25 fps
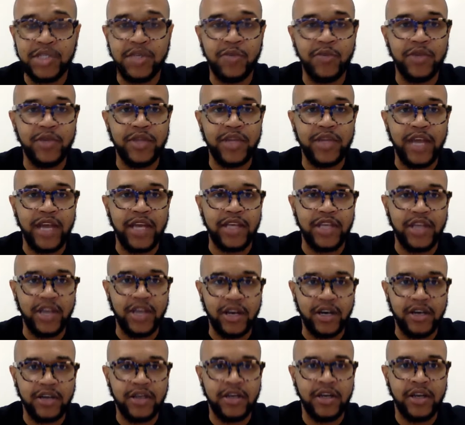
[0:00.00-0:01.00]
someone that
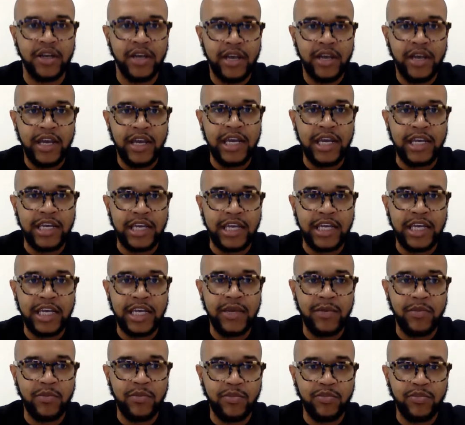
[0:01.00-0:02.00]
young, it can
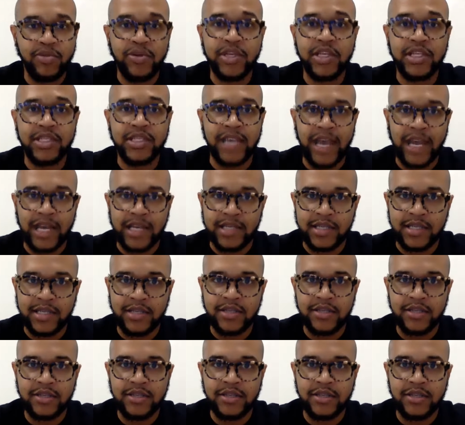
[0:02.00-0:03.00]
get pretty
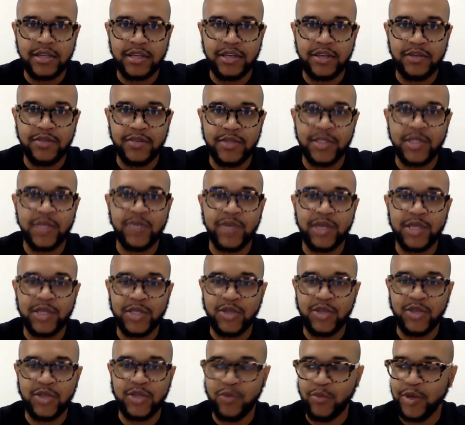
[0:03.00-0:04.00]
taxing,
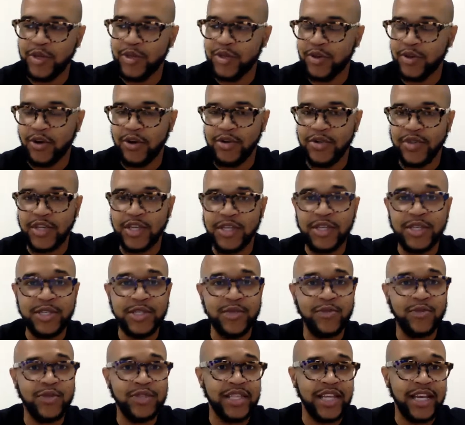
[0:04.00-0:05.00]
especially when we thought that
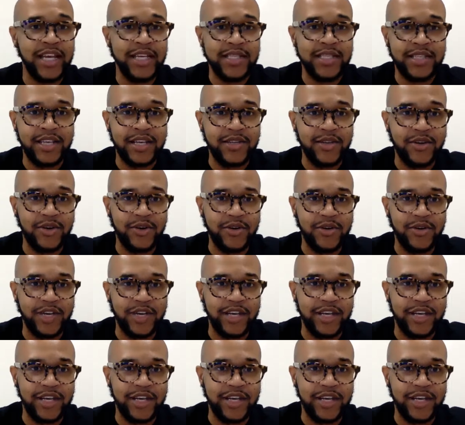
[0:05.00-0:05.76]
this wouldn't last that long.